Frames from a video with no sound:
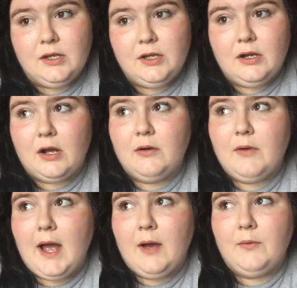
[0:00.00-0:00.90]
you know,
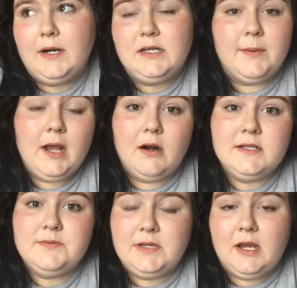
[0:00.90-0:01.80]
I wanted to be
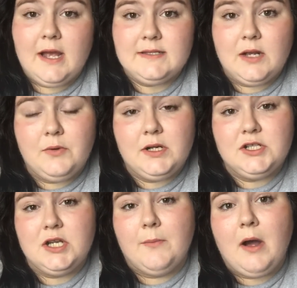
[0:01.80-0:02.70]
honest with you guys. I wanted to
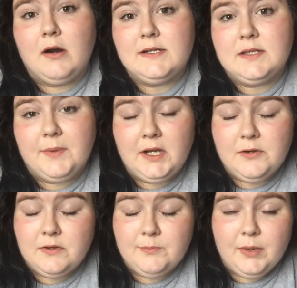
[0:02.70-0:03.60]
share my honest
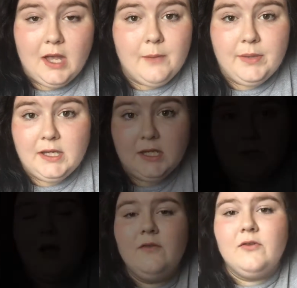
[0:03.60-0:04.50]
opinion.
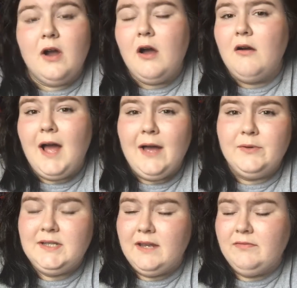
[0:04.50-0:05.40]
Overall, I
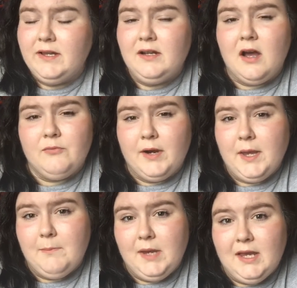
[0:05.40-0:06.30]
would definitely not
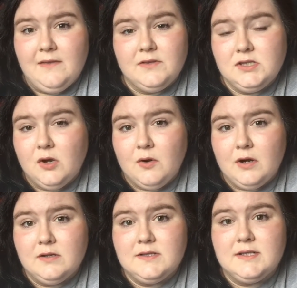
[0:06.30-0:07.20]
recommend the
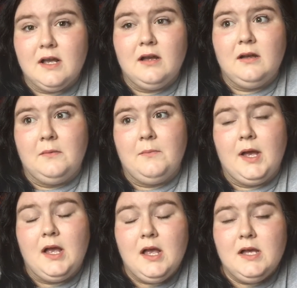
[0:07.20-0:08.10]
tarts.
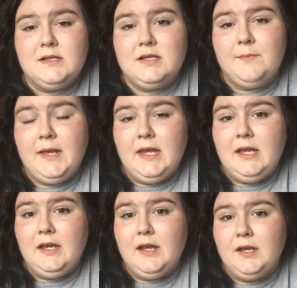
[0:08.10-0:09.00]
To
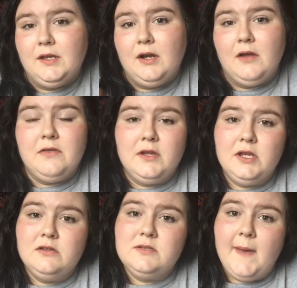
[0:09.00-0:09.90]
me, you know, the
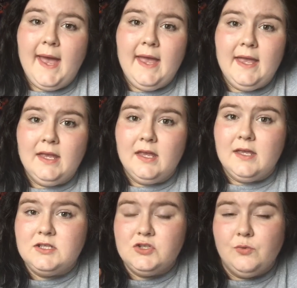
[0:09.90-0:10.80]
huge bag
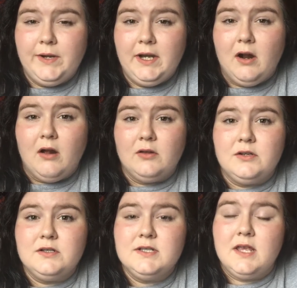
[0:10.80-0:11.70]
is
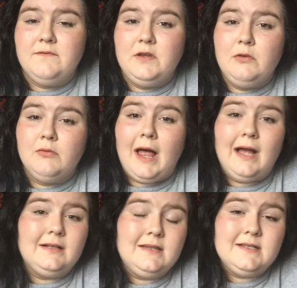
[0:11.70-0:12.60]
$20. If you
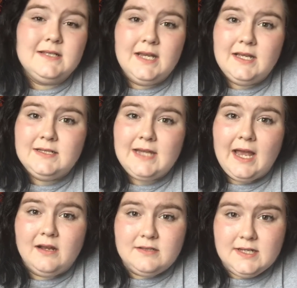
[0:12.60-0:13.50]
like the scent,
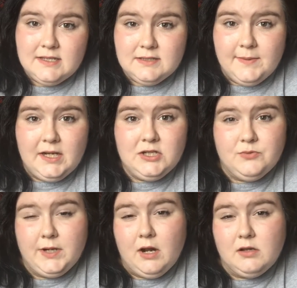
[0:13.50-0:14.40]
I could see spending
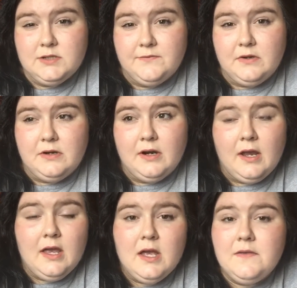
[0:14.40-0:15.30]
$20 for
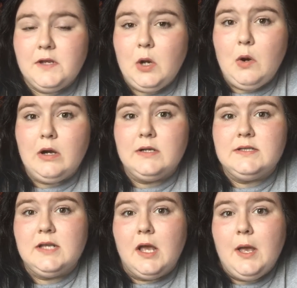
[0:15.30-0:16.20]
the
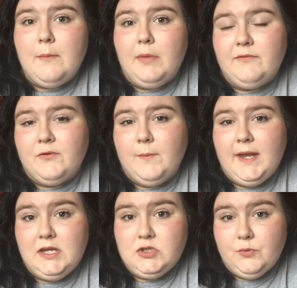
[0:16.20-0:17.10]
tarts. But for
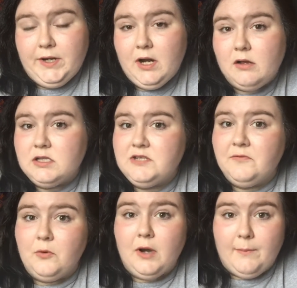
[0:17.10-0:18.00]
me, $20
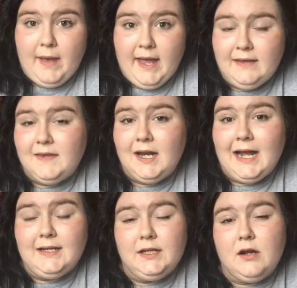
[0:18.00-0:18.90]
for a bag that
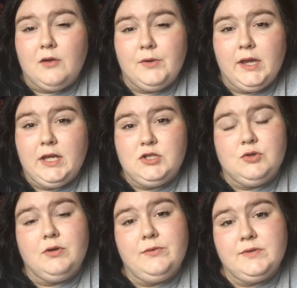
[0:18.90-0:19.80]
I did not really
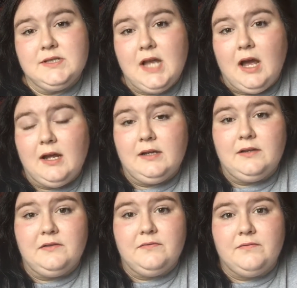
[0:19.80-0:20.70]
enjoy was kind
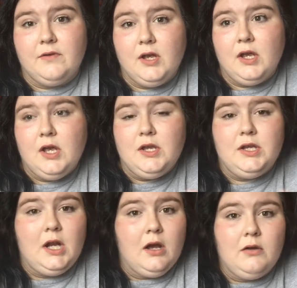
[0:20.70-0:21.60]
of,
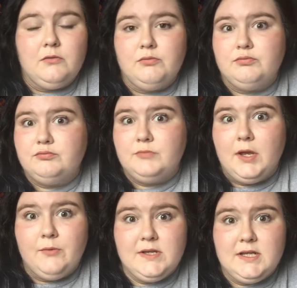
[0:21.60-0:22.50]
you know,
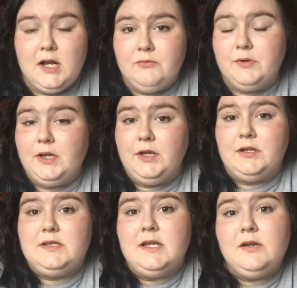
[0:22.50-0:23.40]
it wasn't a really
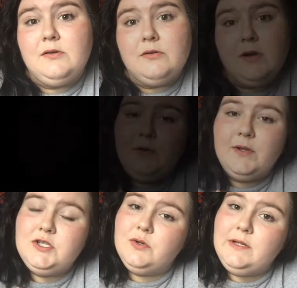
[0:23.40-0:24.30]
good deal. If you
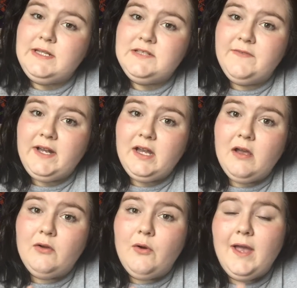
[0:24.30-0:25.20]
enjoyed this
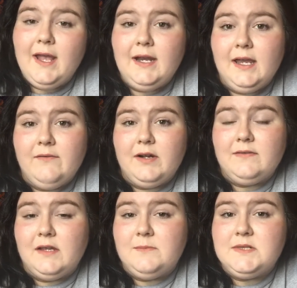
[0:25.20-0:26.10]
video, go ahead and give it a
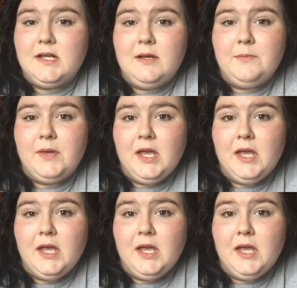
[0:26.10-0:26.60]
thumbs up.